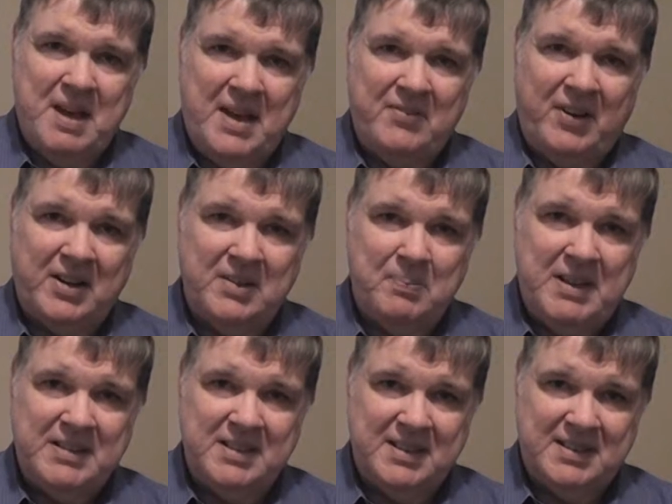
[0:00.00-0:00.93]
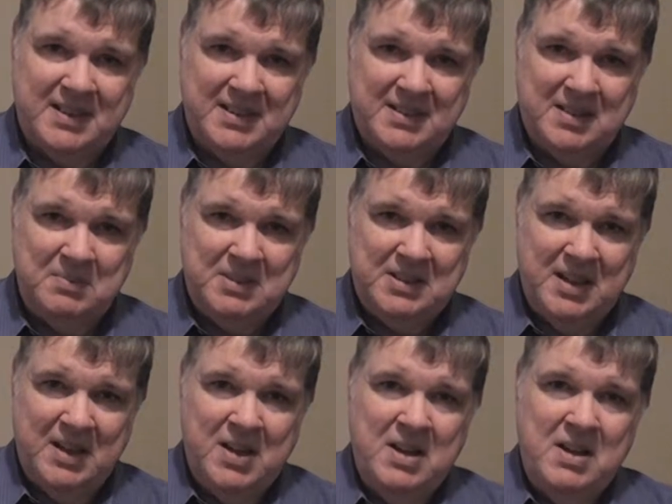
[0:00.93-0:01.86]
Mavrick Business Systems,
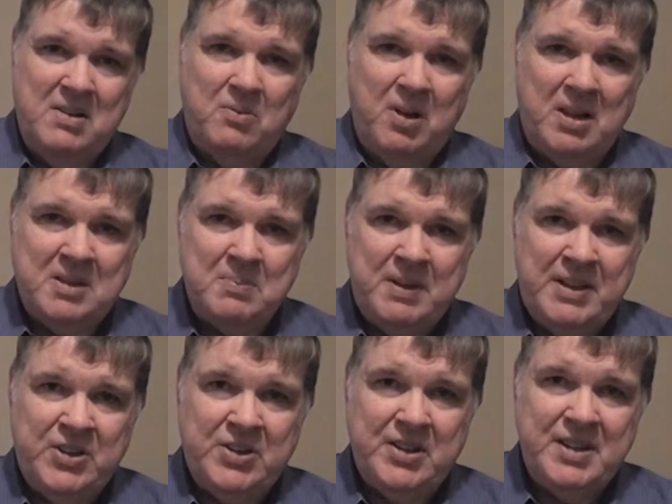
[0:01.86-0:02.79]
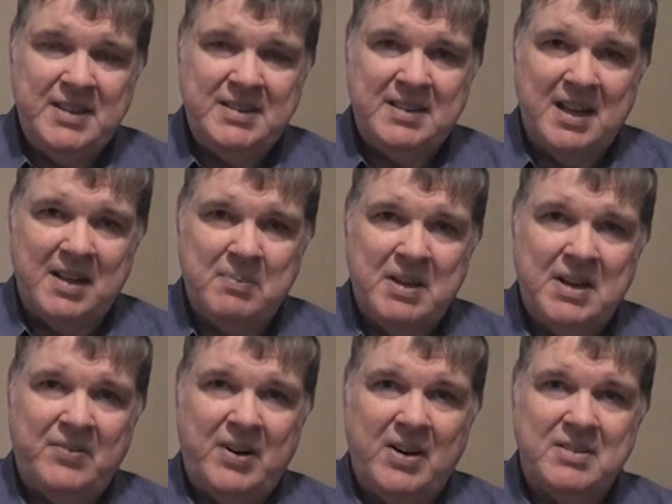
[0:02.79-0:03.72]
welcoming you to this segment
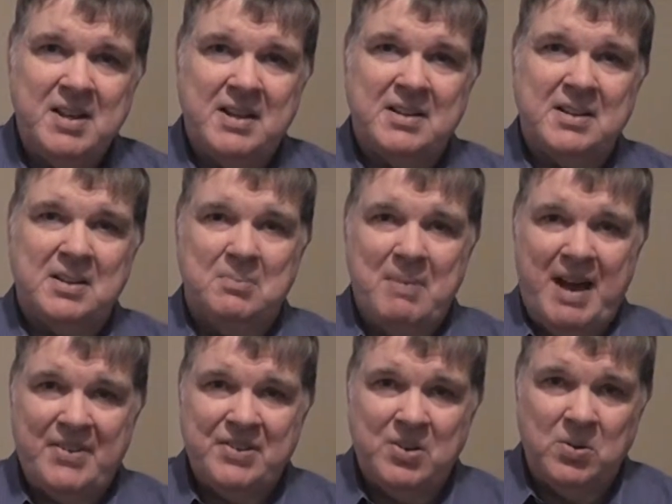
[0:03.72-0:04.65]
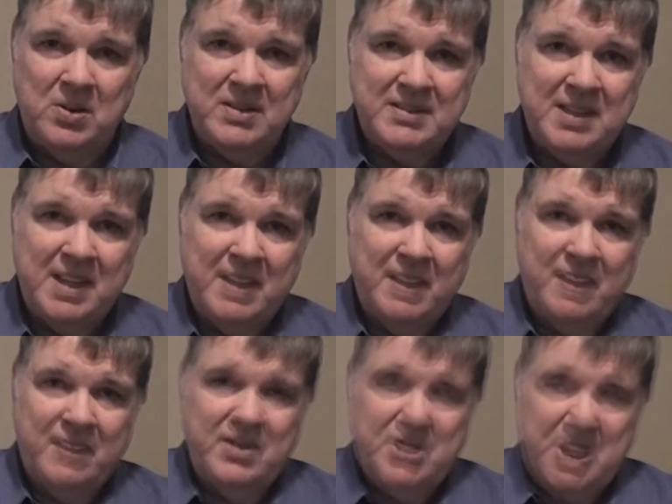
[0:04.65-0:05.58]
of our technical math course,
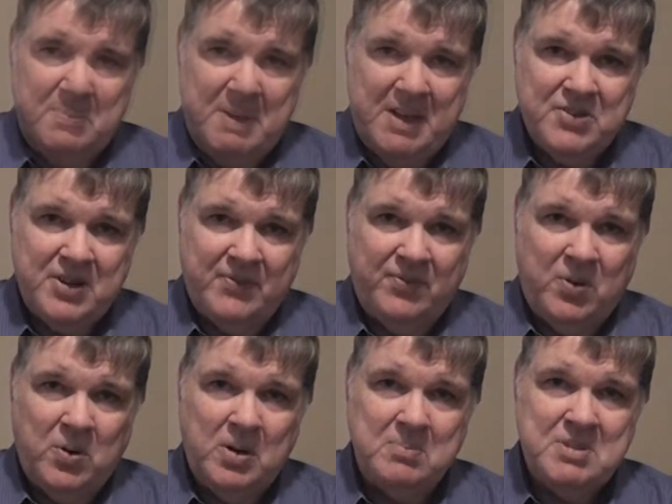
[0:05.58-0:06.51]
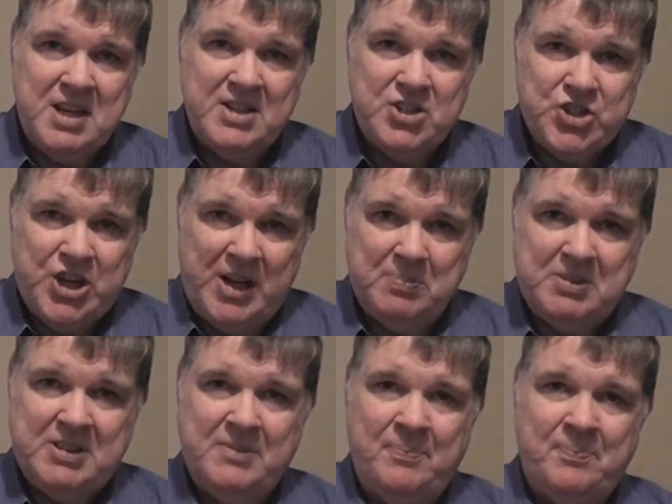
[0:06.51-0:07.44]
Geometric Forms and
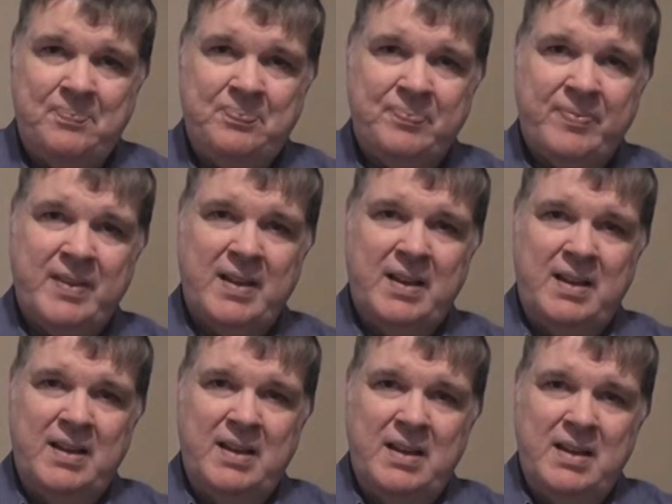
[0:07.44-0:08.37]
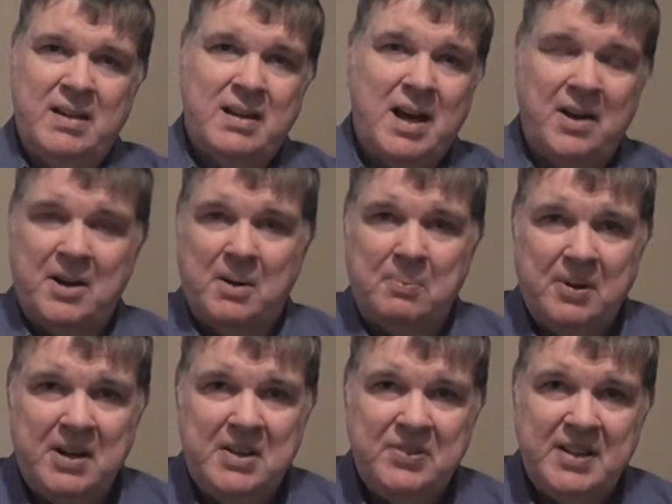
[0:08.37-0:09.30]
Shapes. Now, in our
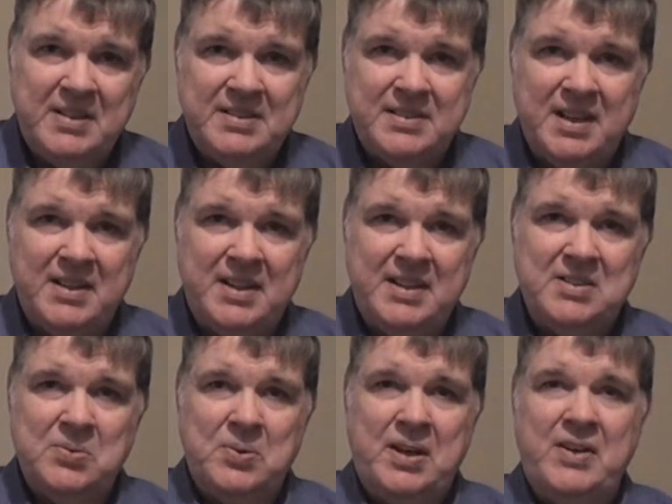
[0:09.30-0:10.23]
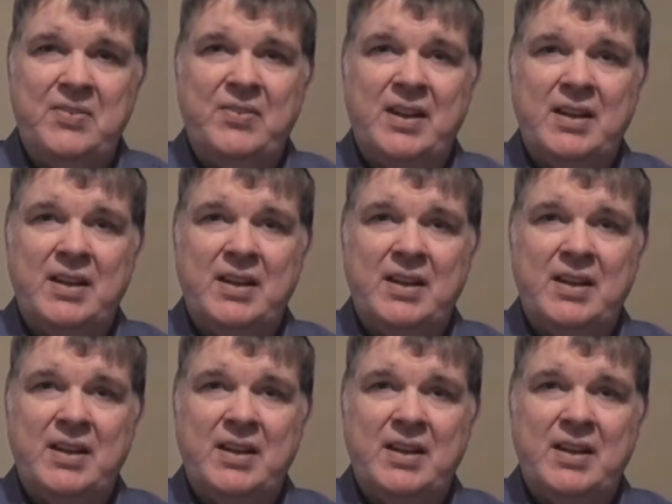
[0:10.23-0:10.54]
previous studies, we've